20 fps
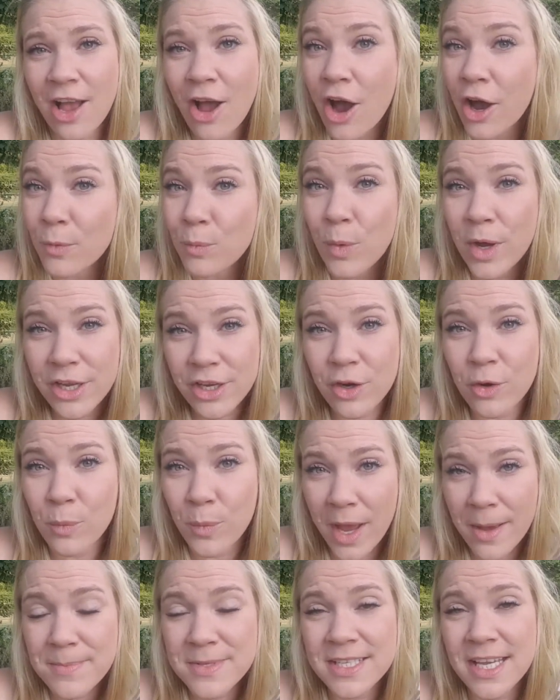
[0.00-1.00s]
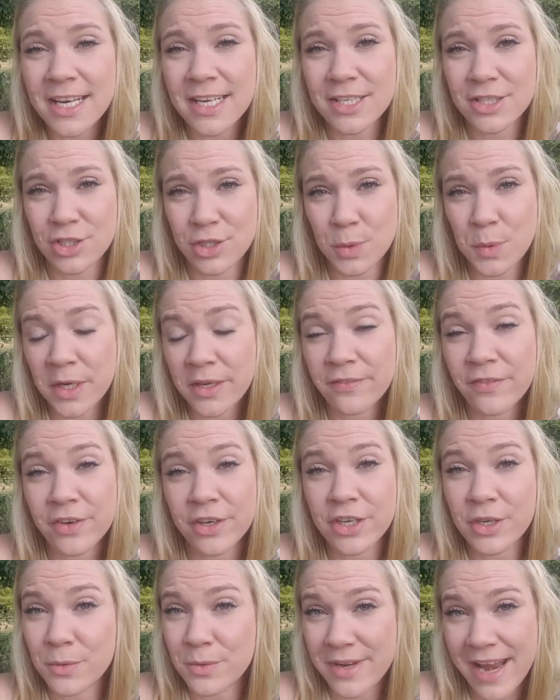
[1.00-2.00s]
on what your website is doing for
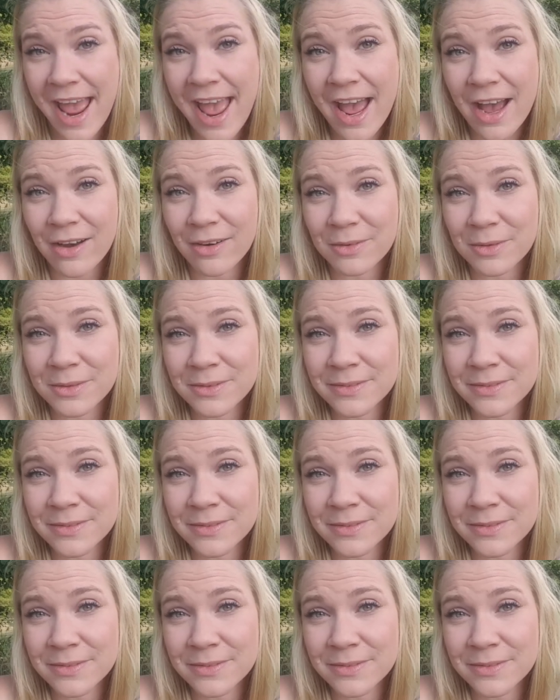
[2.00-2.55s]
you now.